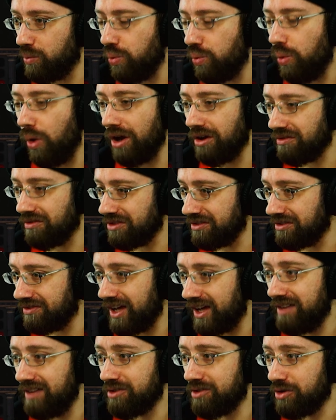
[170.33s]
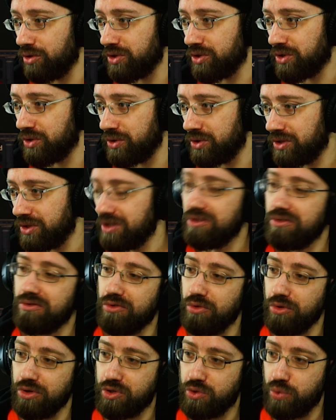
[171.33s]
one of the 5 cursors
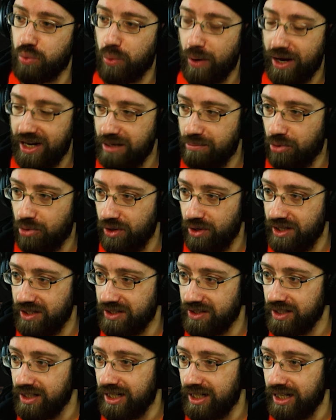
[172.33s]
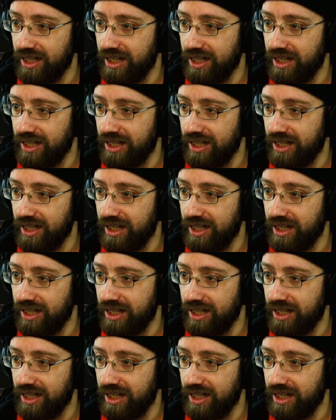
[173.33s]
for 20 points